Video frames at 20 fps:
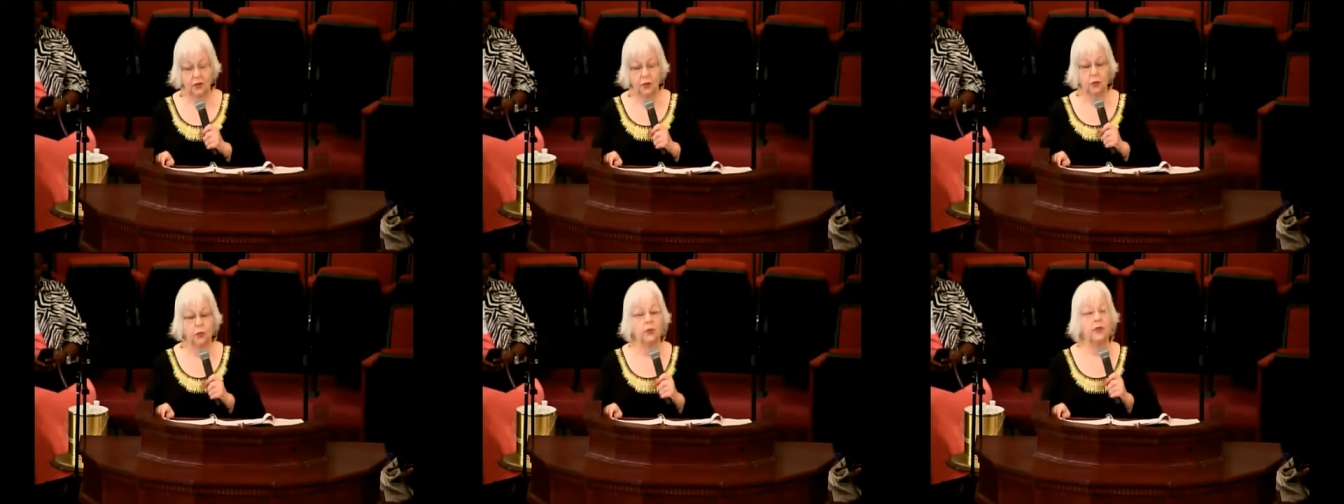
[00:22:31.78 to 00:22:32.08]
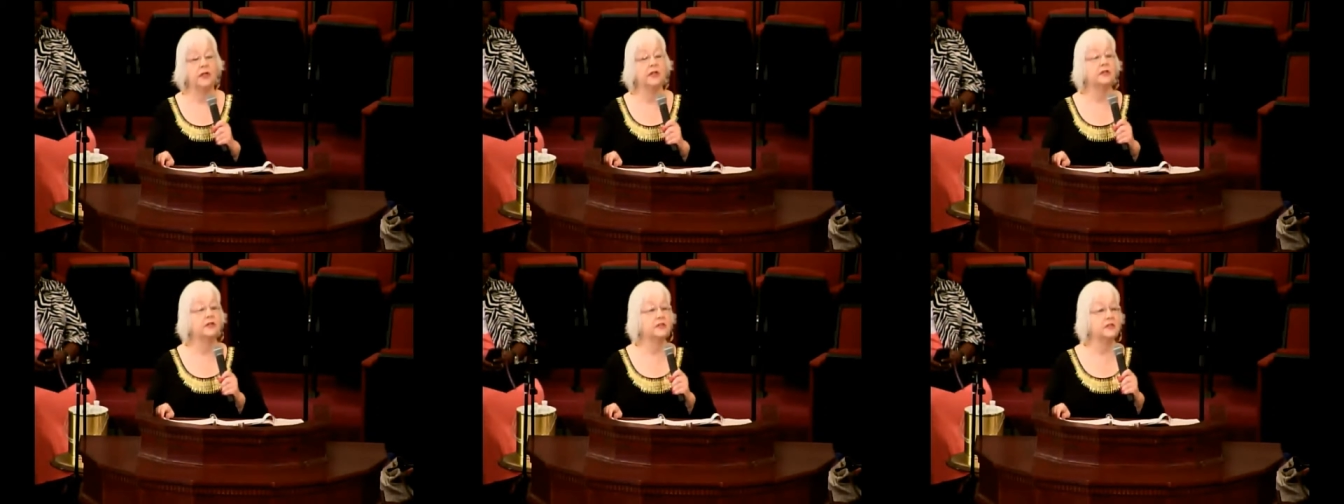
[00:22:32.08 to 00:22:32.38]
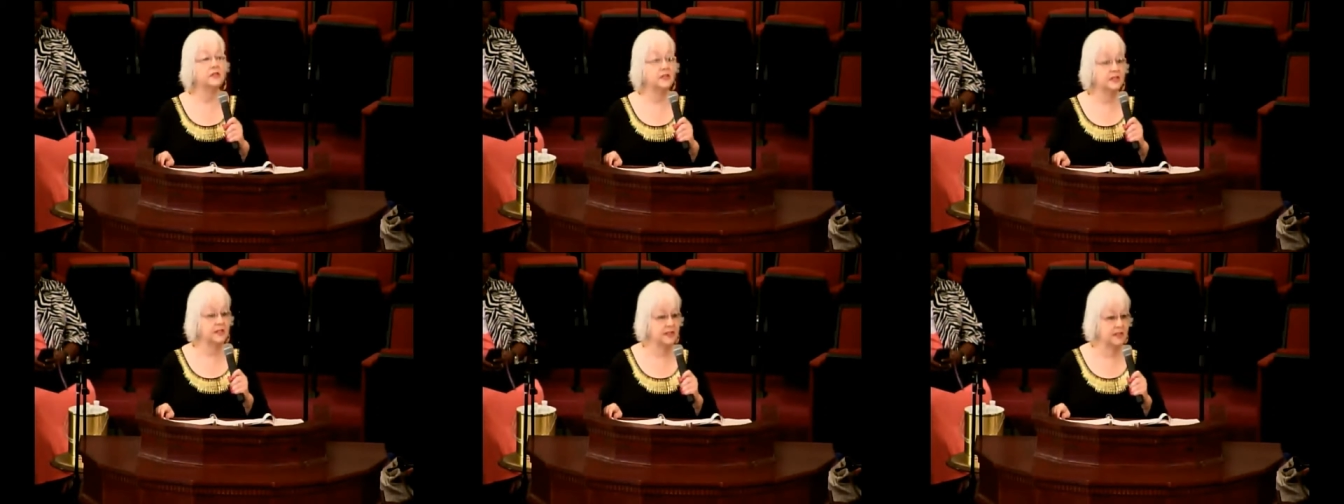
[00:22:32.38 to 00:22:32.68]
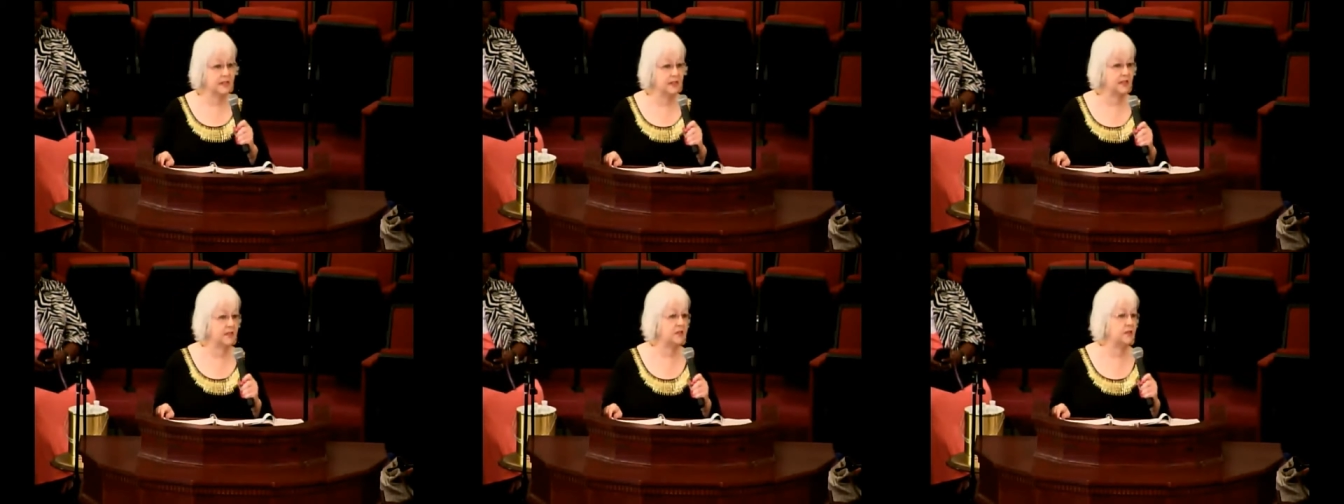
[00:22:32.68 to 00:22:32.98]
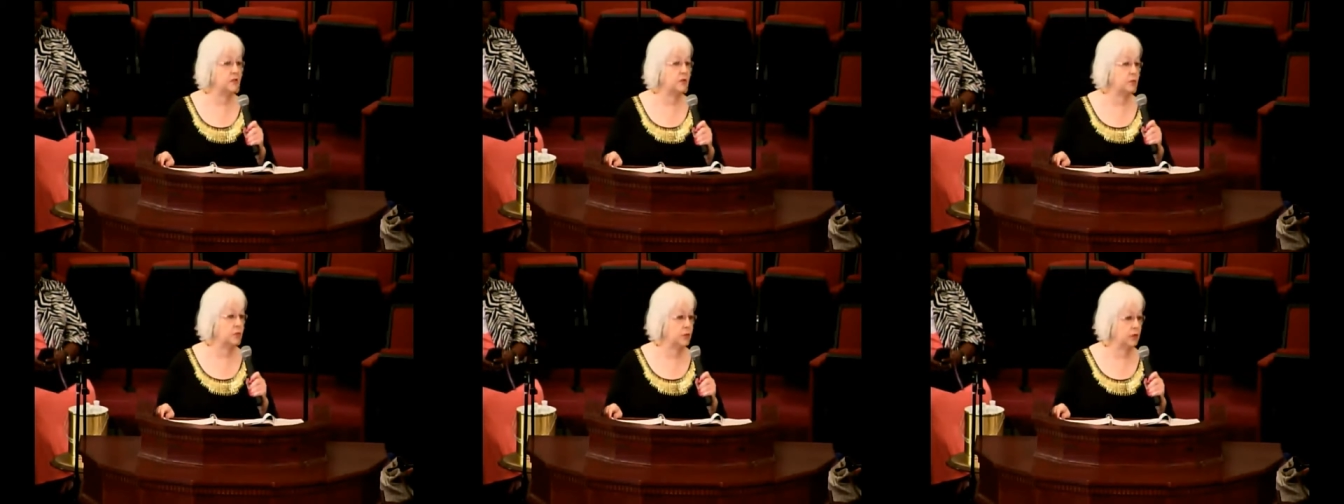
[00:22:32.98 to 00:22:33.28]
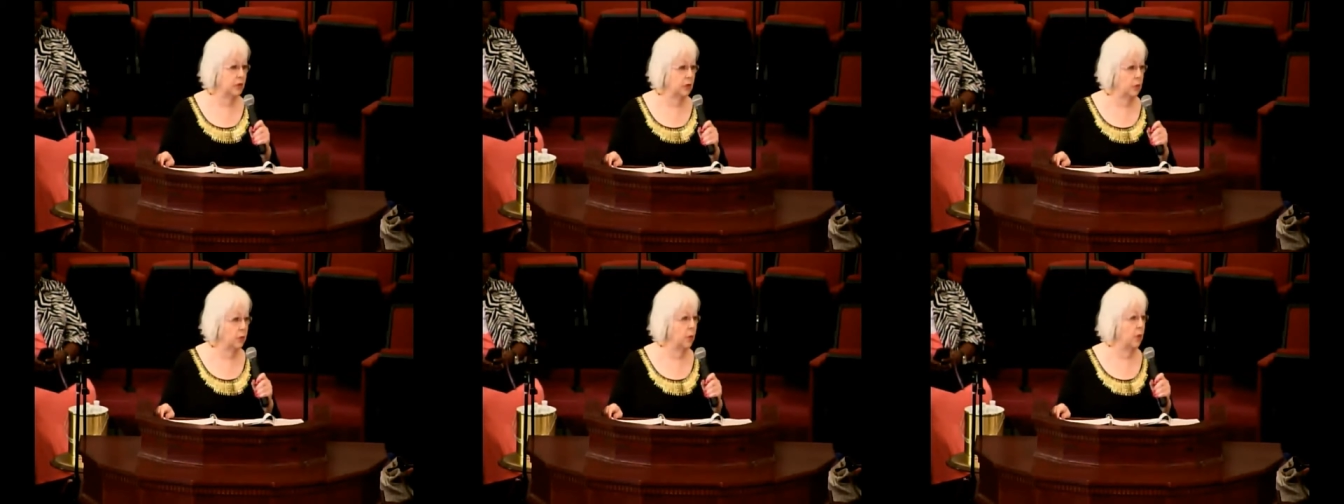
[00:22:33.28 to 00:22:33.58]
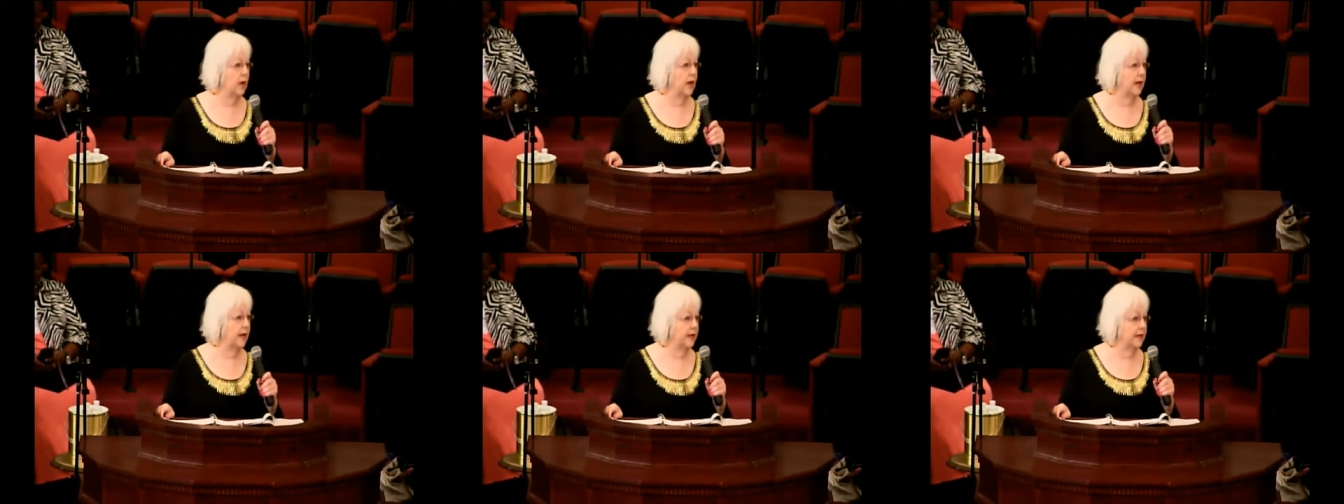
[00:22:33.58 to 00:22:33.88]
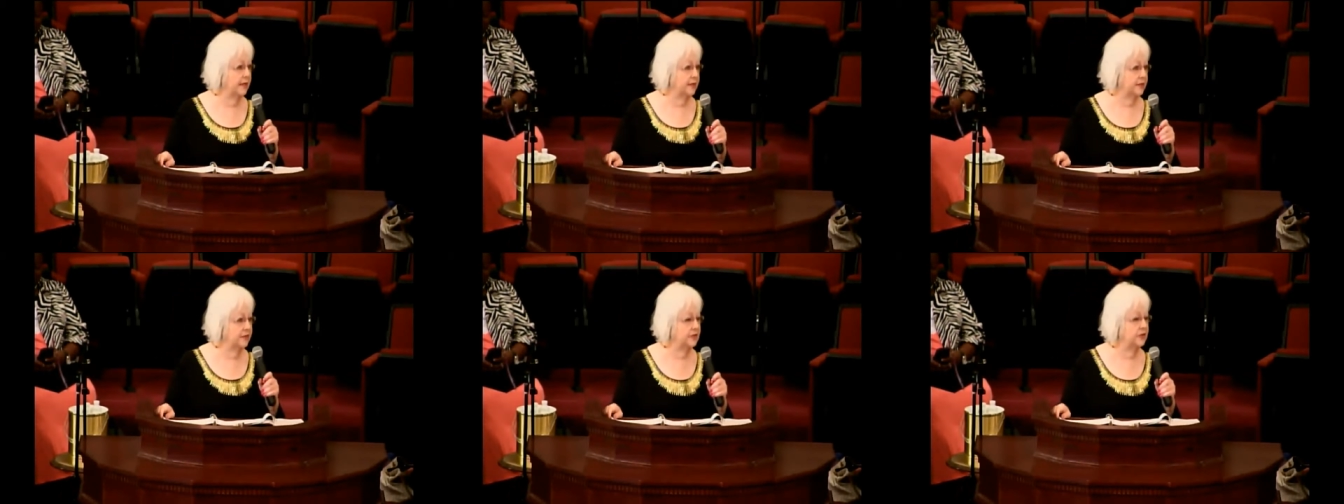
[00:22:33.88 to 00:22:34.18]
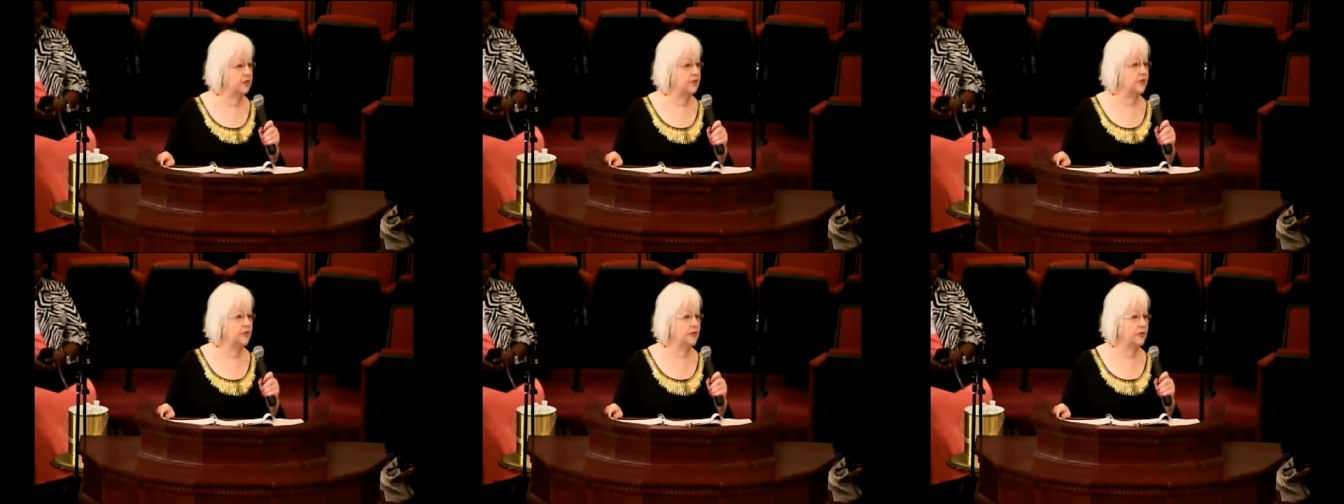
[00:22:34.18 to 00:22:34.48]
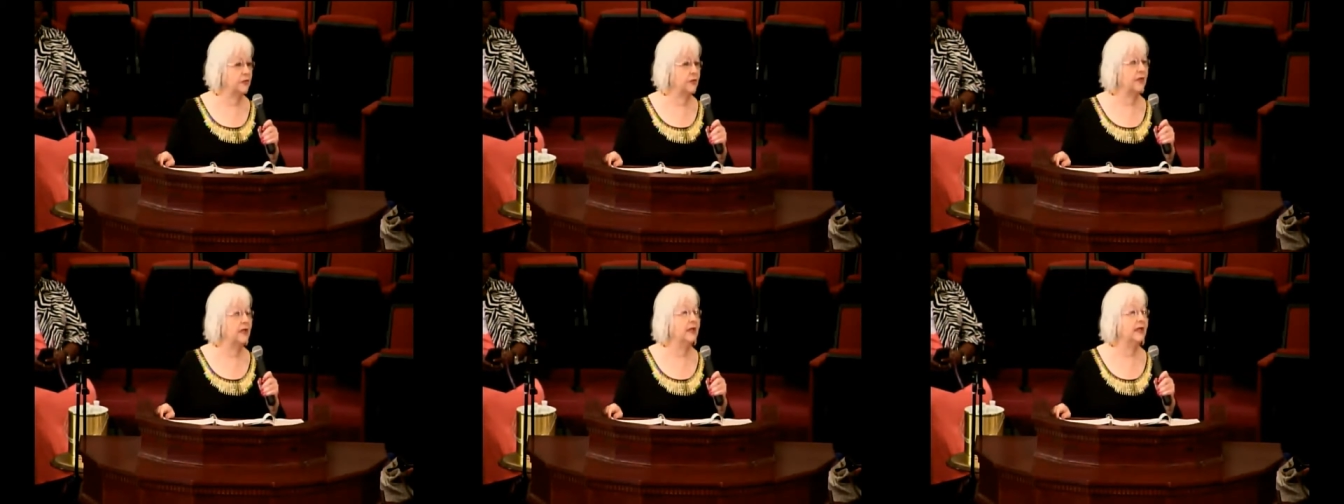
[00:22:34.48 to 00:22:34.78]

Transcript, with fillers: We are still required to do